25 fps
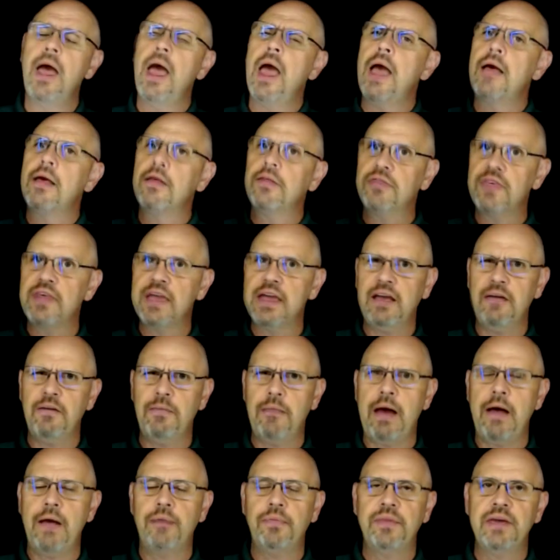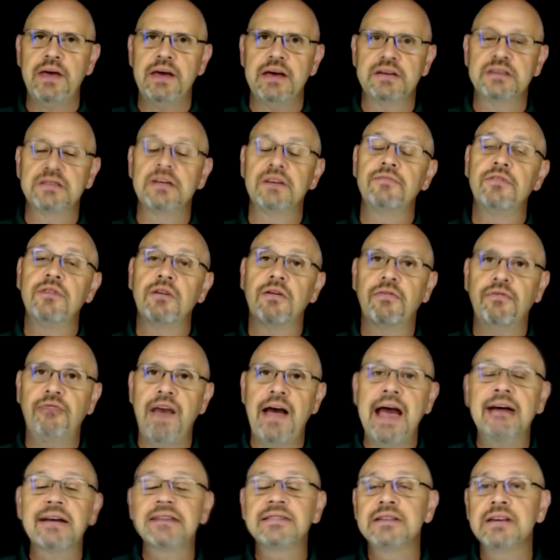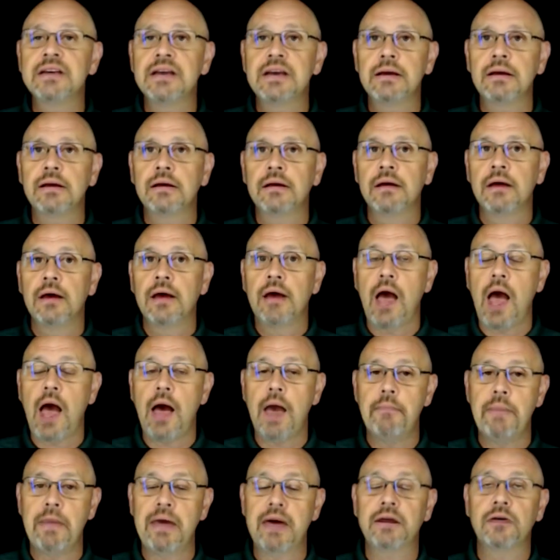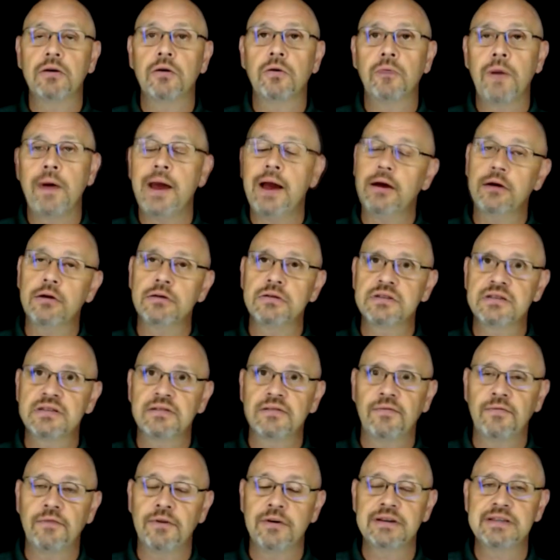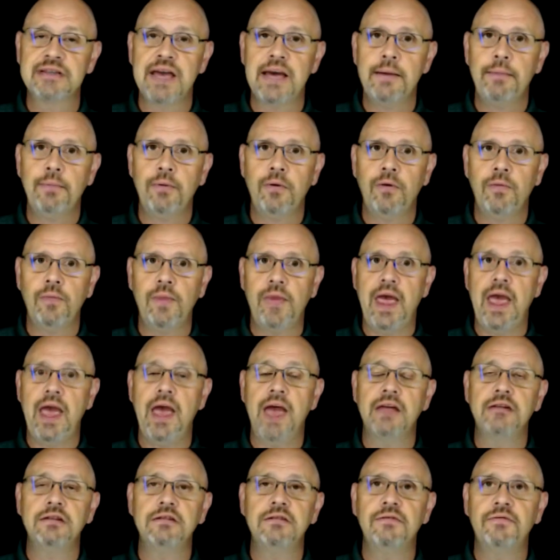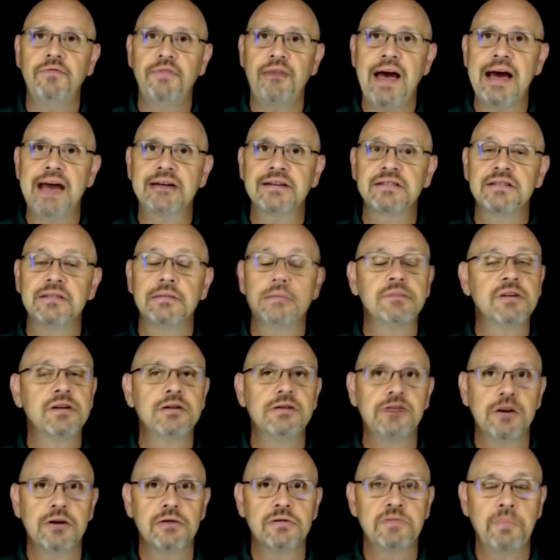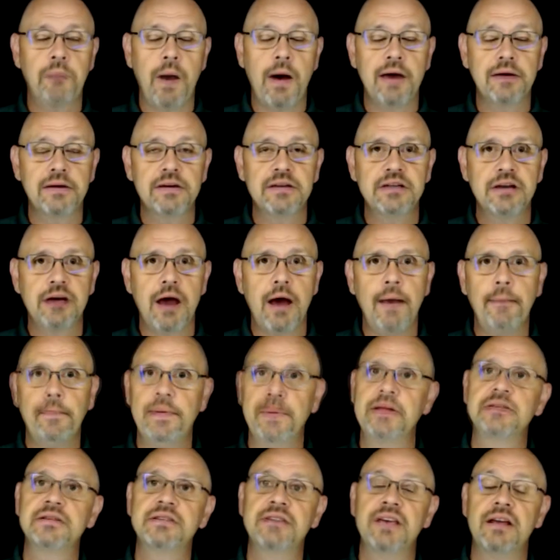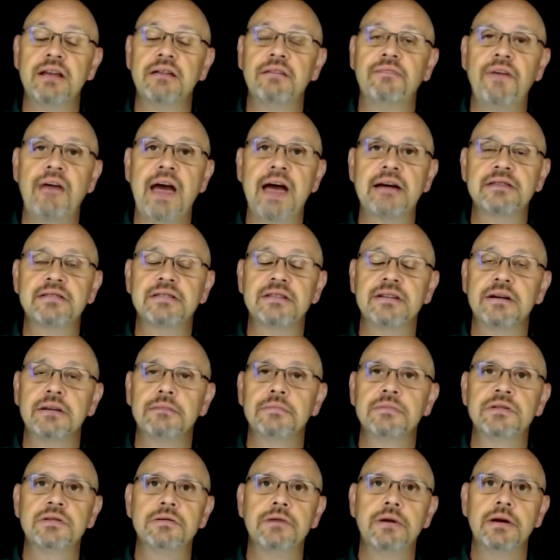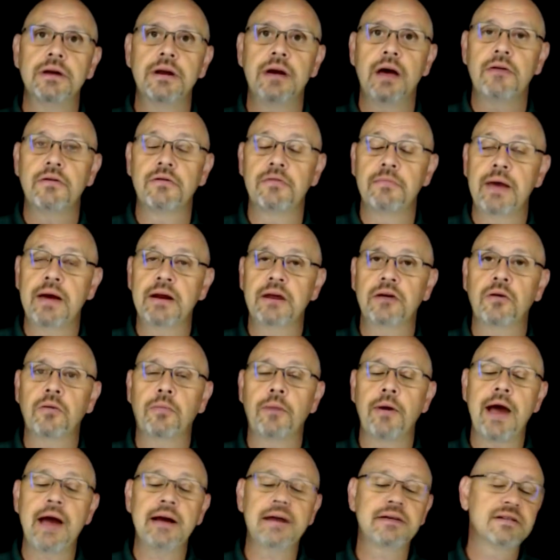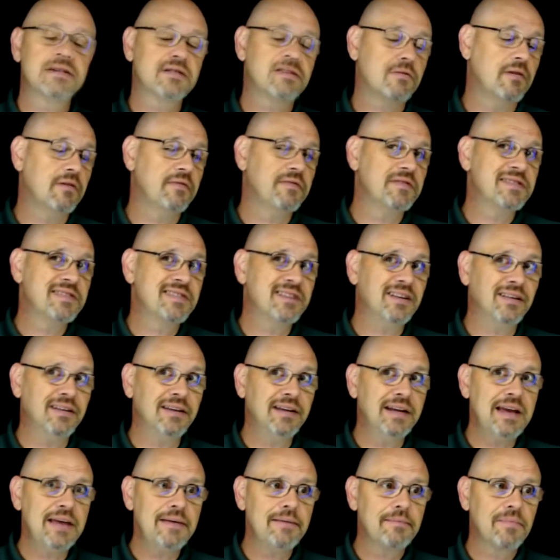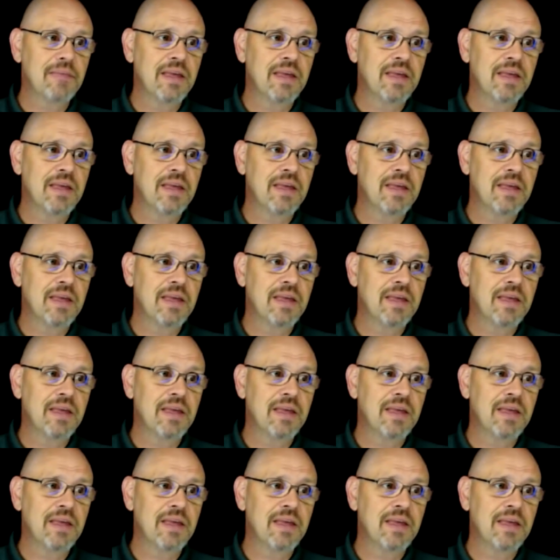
Think about this. If you're faxing medical records, for example, and you fax them to Joe's Body Shop instead of faxing them to another medical practice or a facility,